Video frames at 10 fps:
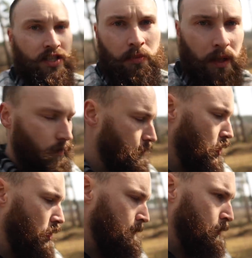That's the beard I've
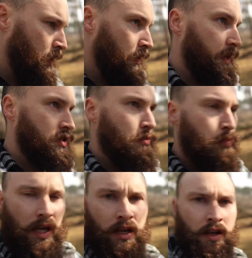got. That's the
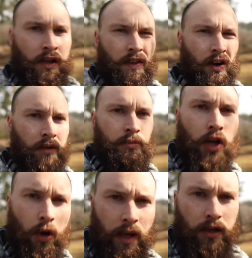beard that I'm
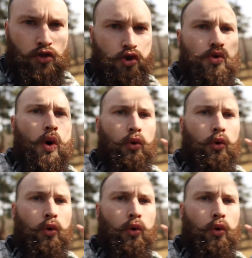going to